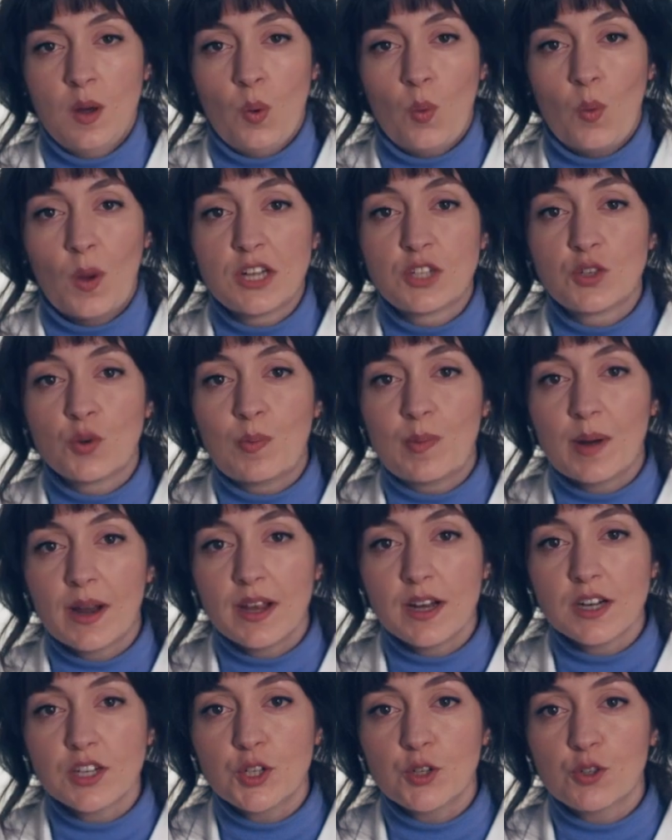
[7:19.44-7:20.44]
While
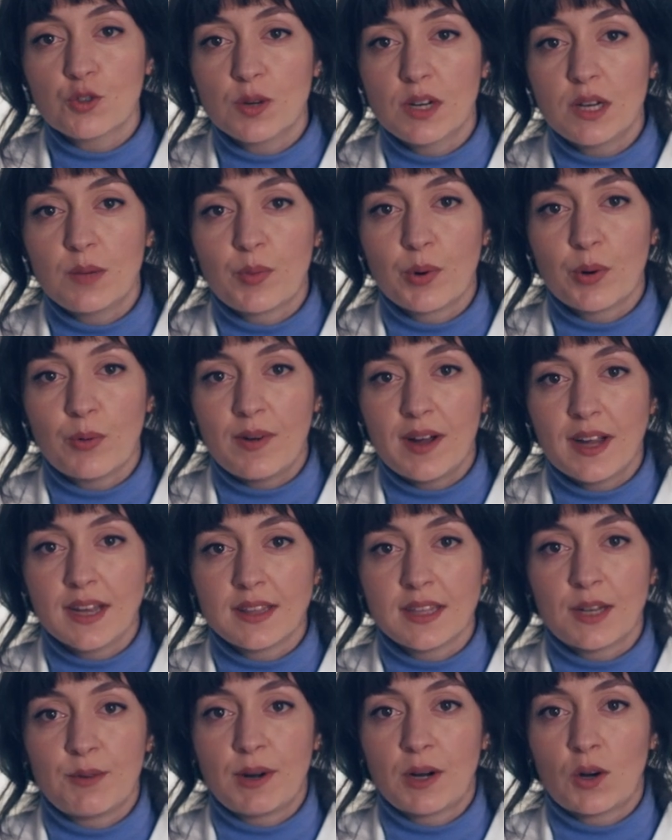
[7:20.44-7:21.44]
suppliers usually provide
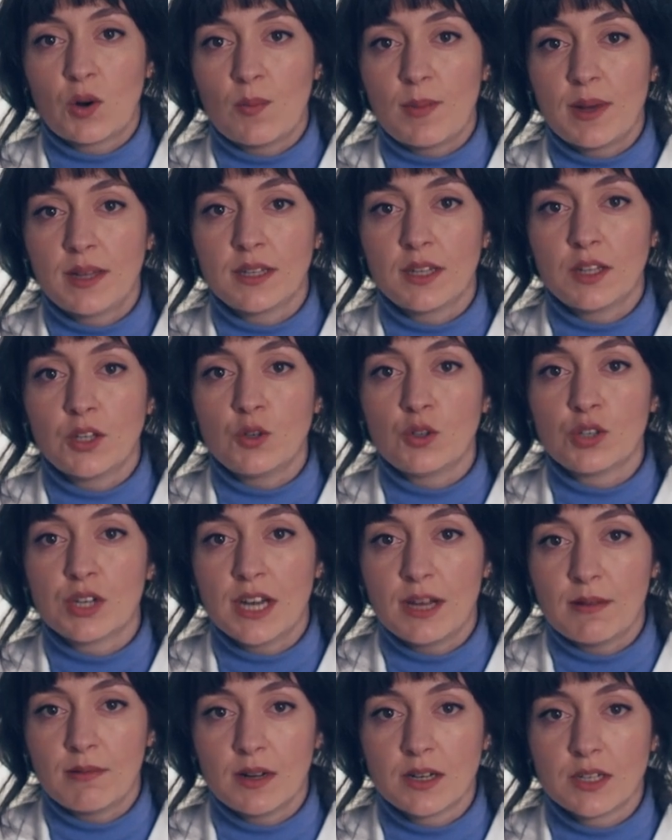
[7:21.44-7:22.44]
the recommended use
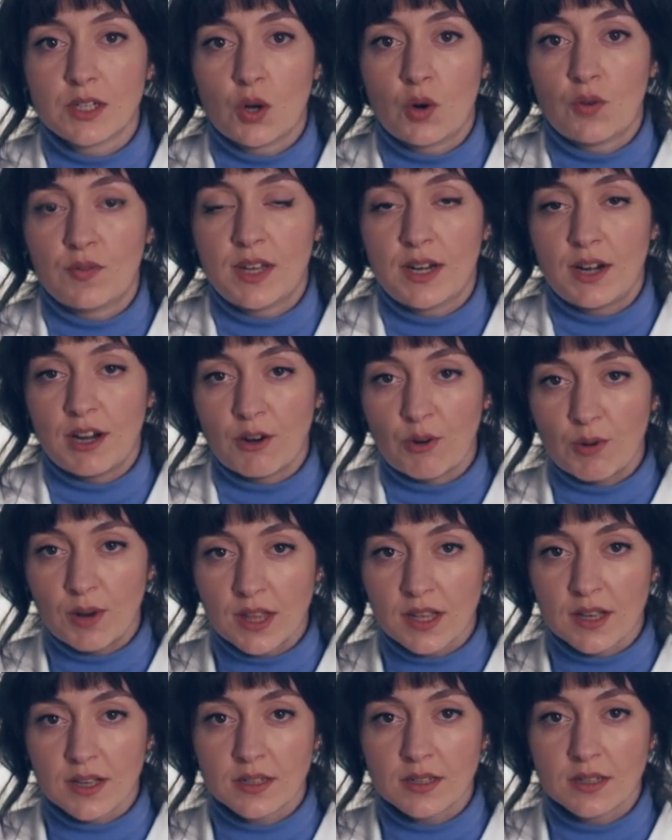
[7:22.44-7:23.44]
levels of their
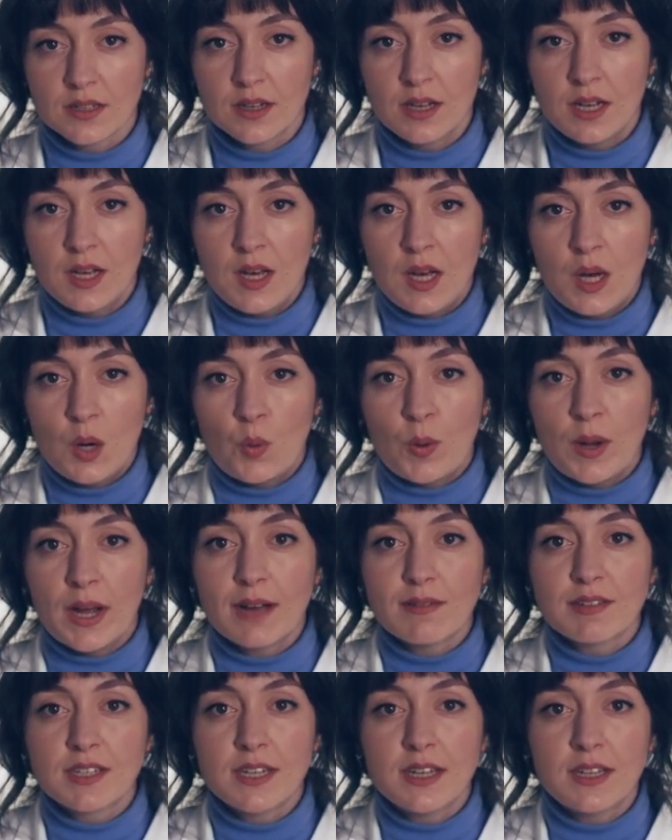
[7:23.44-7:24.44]
ingredients, we
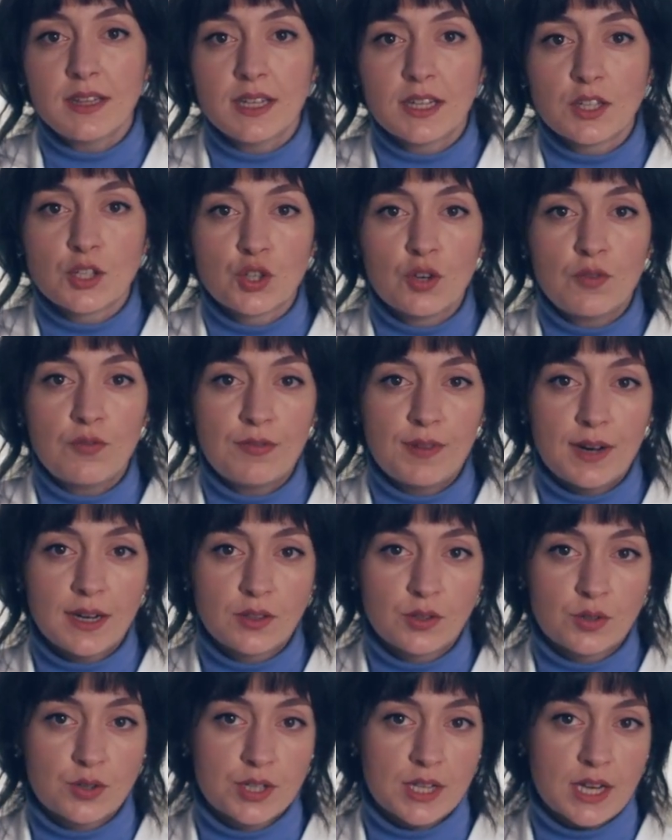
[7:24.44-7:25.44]
have seen that some
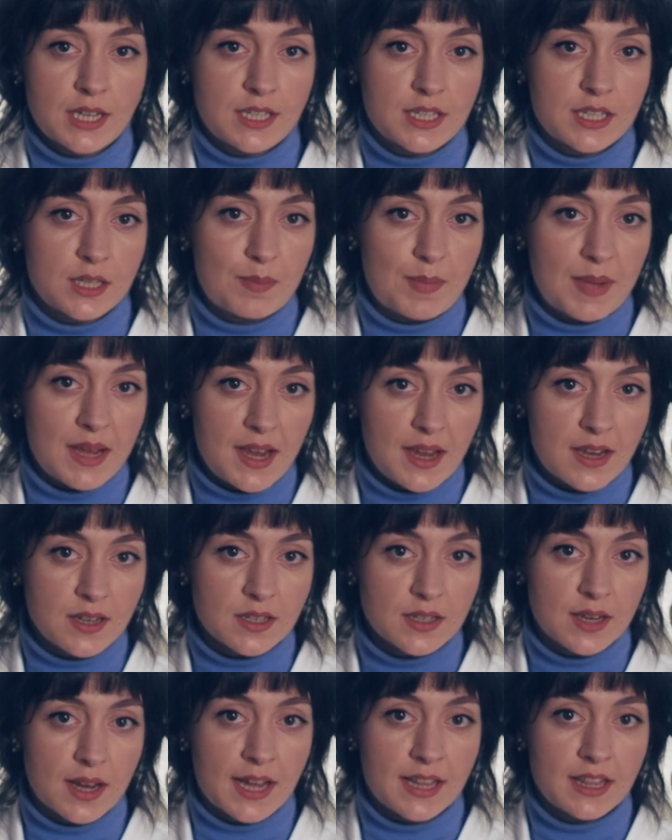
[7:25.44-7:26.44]
factors such as
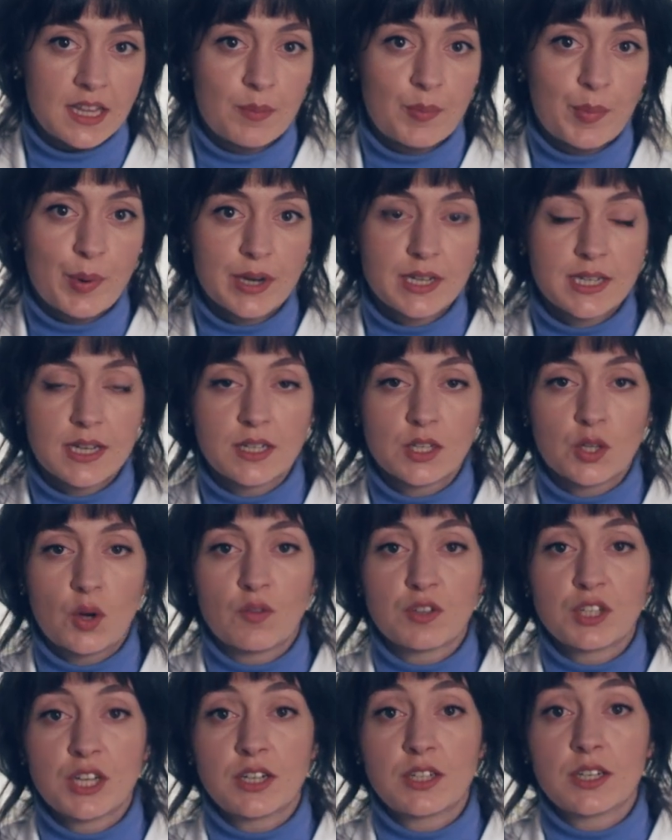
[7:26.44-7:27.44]
pH and the presence
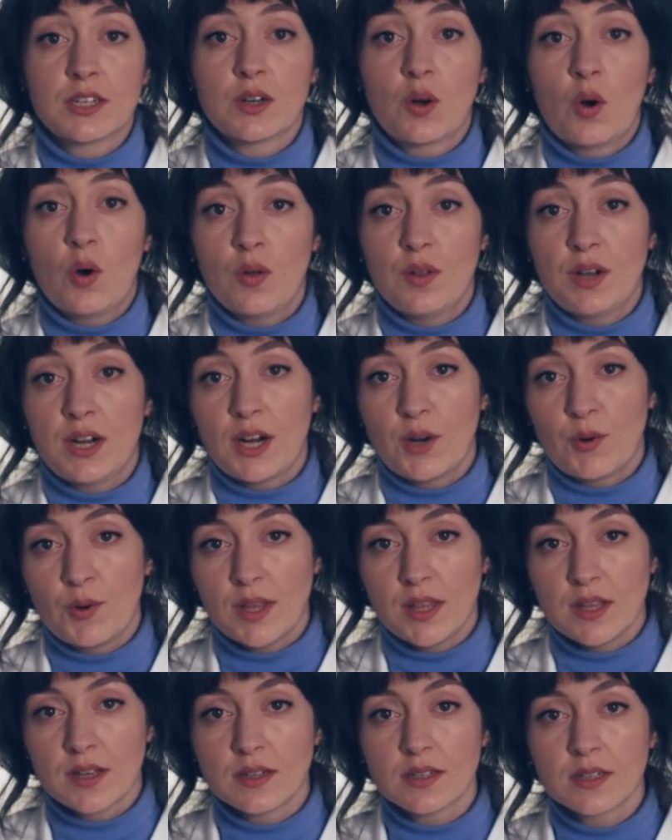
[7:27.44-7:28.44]
of certain other
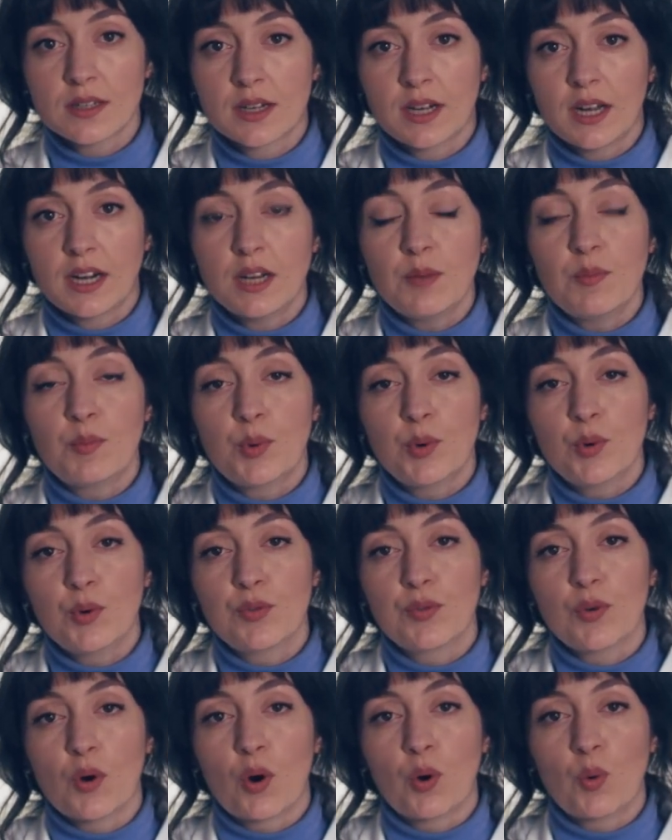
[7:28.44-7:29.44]
ingredients can
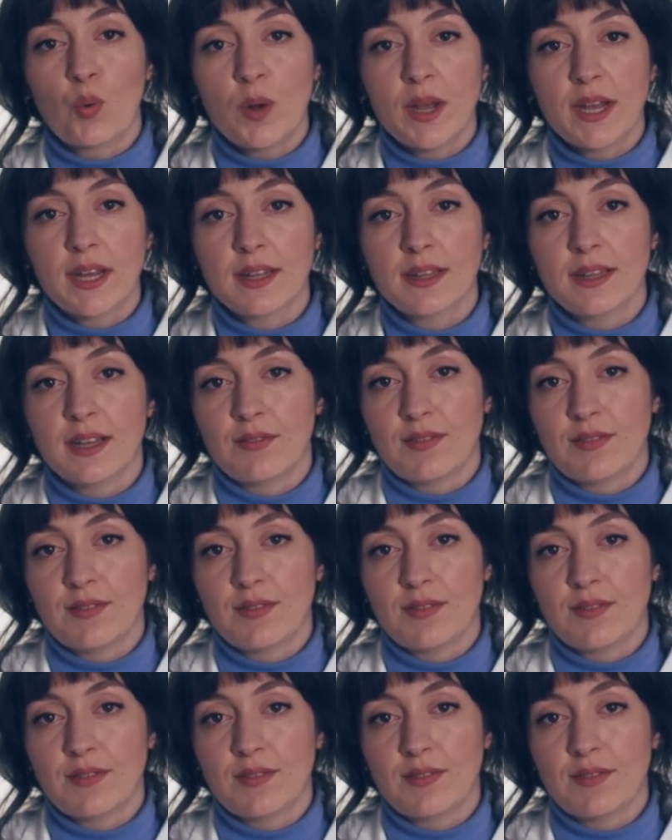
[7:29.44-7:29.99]
improve or weaken the